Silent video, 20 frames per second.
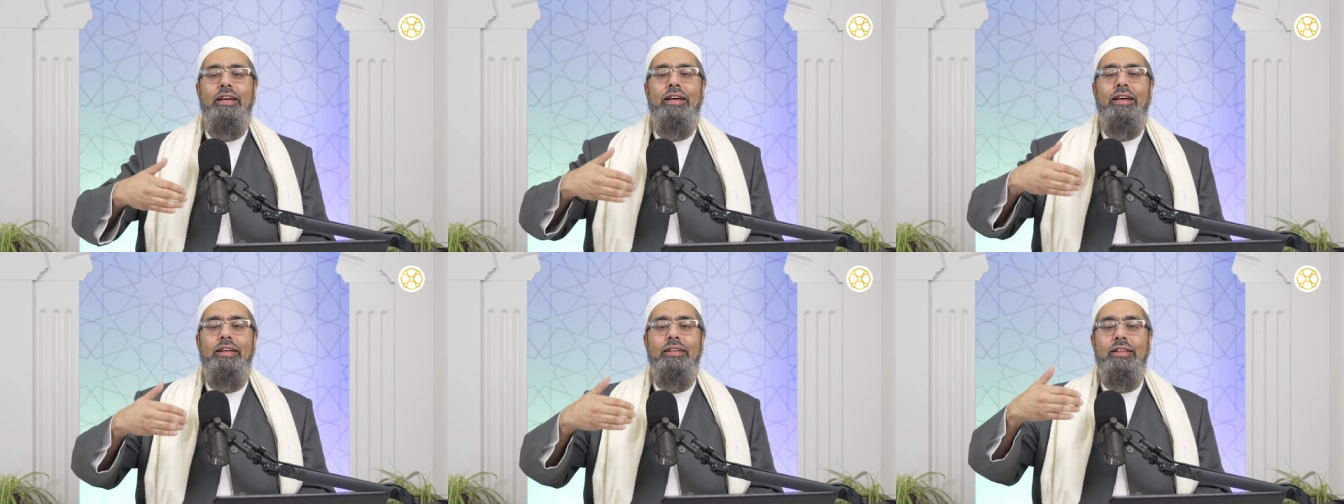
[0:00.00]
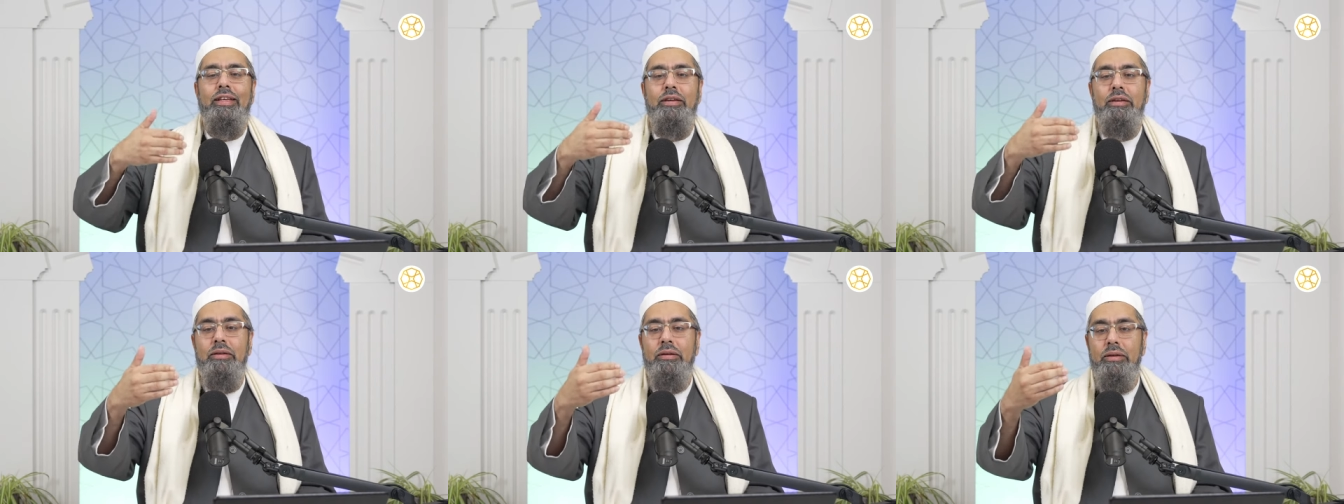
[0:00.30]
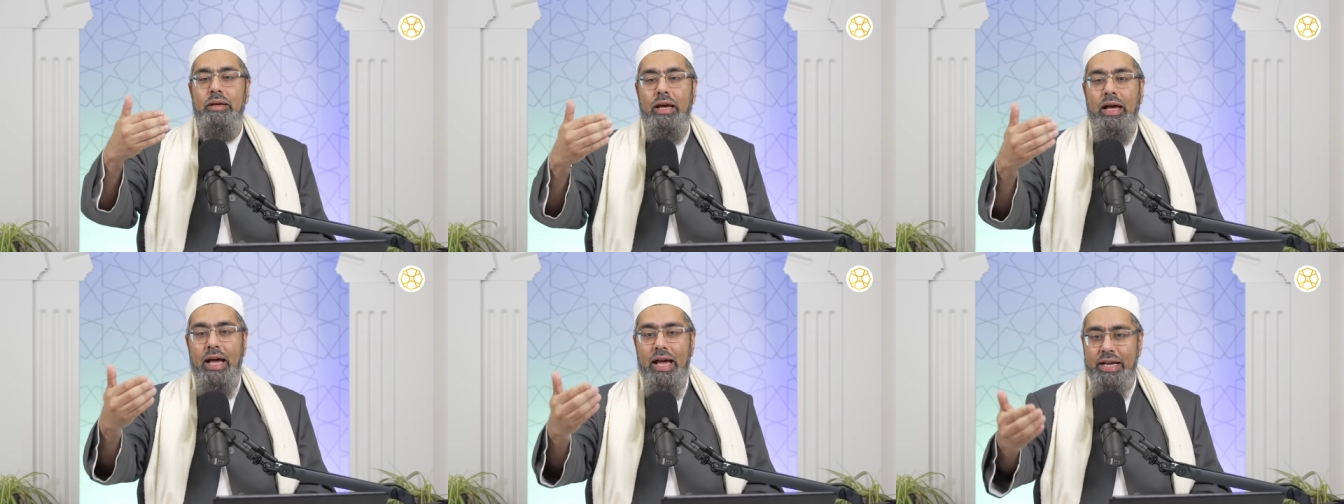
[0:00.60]
and then
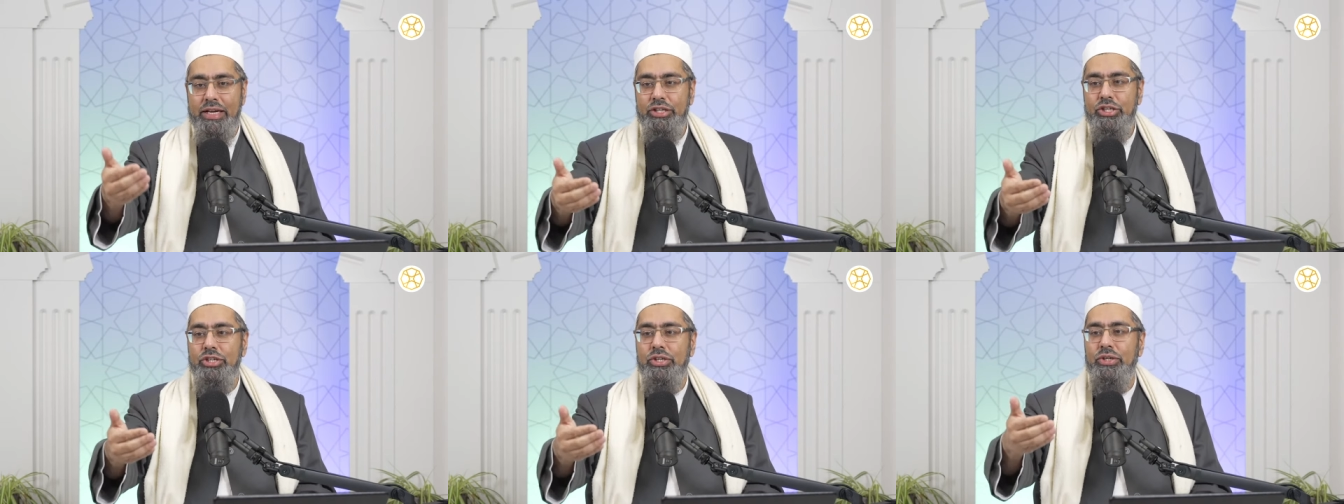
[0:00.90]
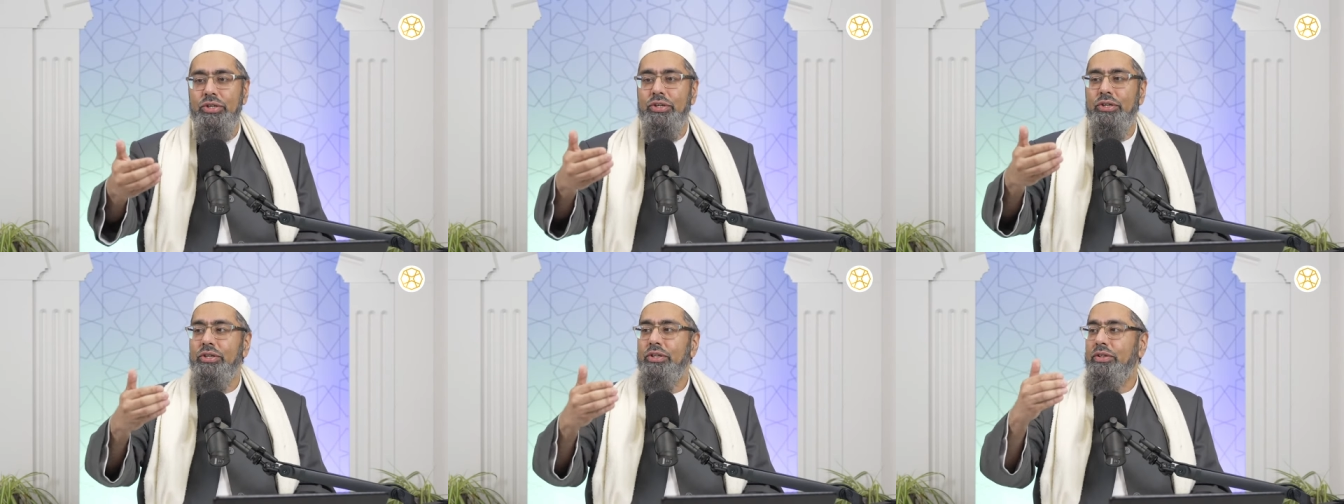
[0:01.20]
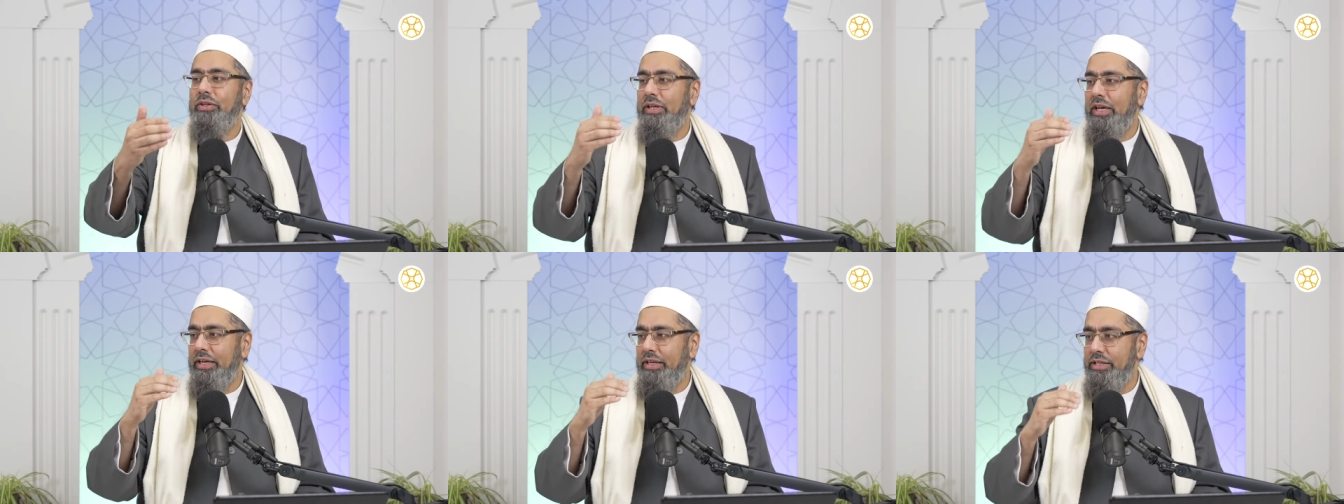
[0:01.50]
action
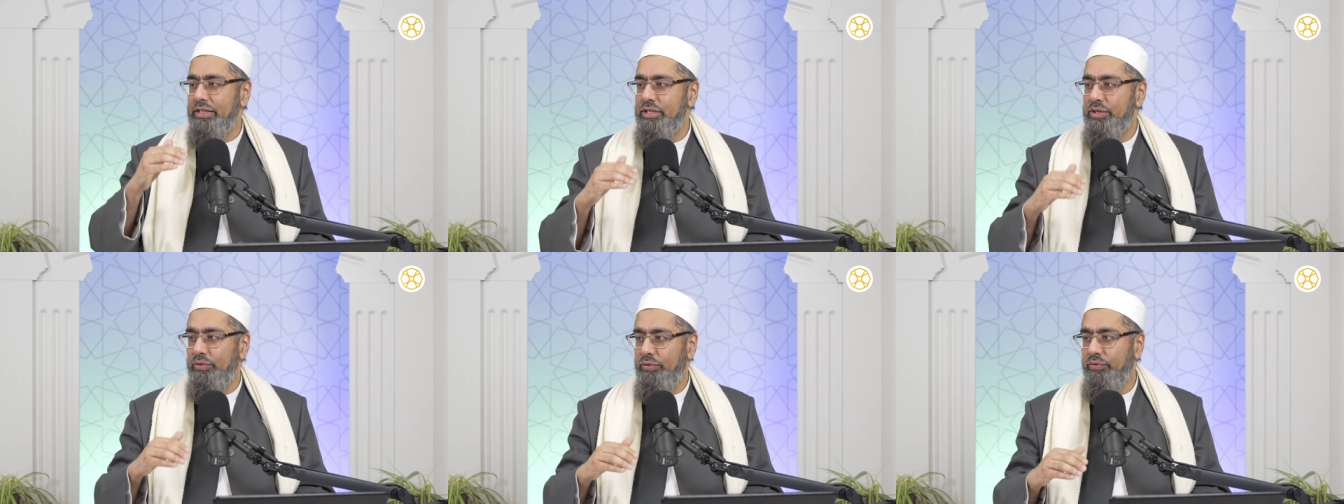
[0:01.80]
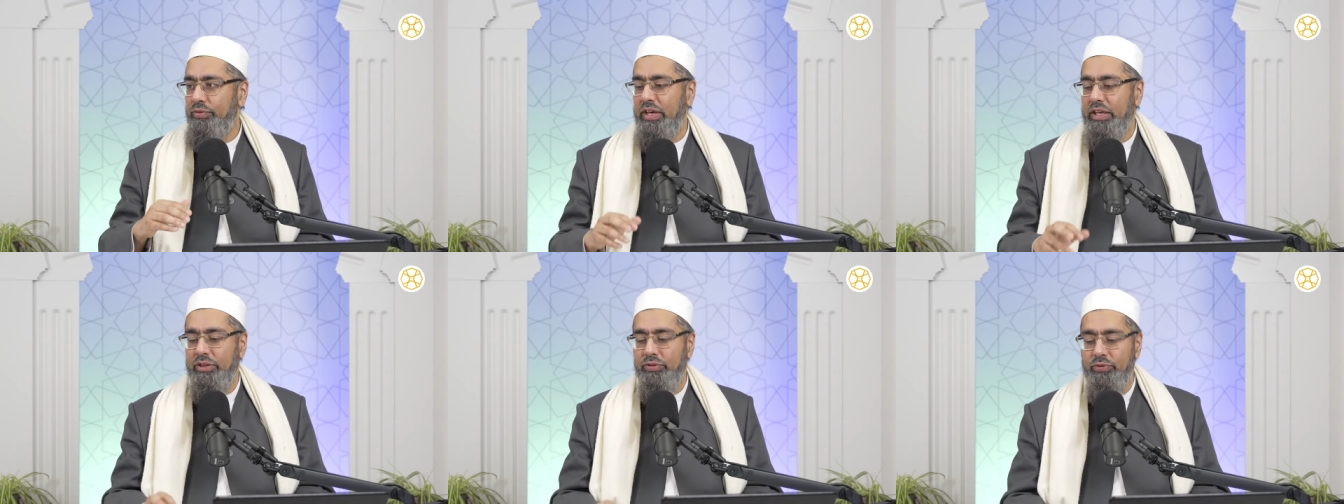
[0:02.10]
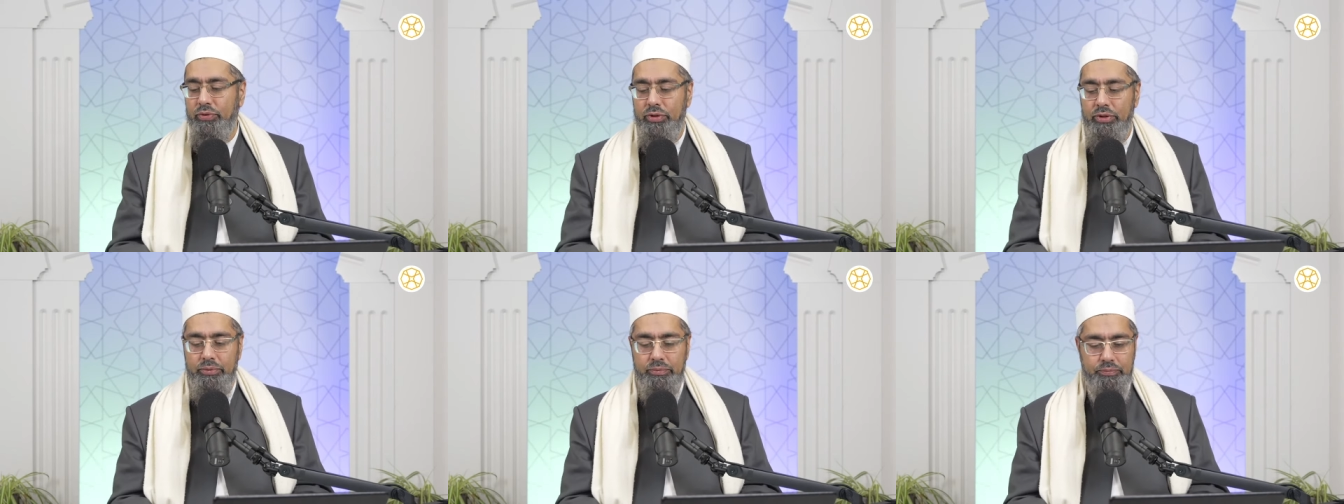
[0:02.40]
that is
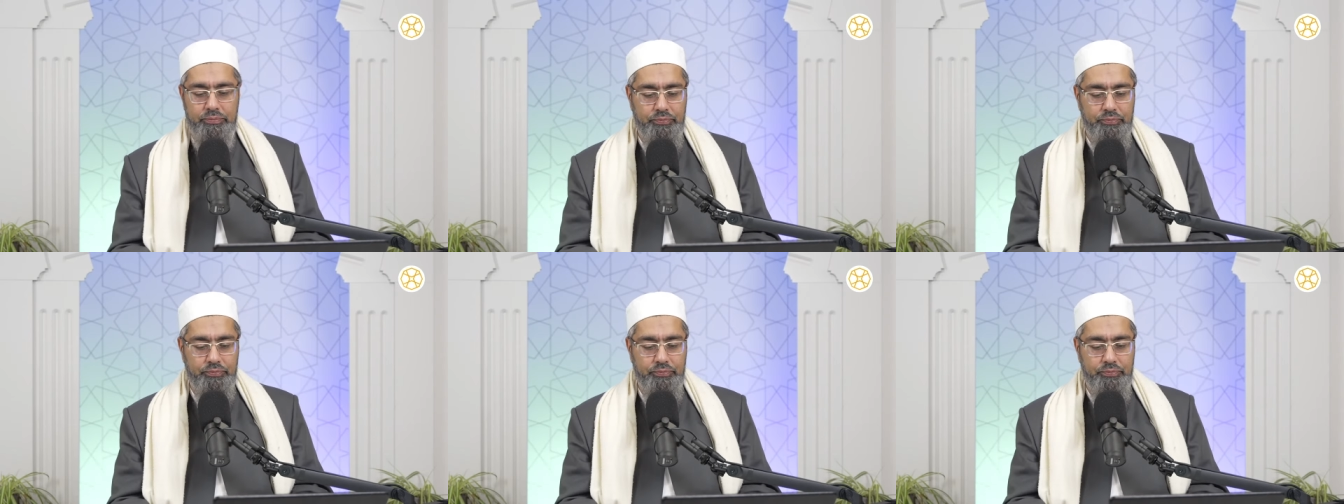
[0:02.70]
faithful.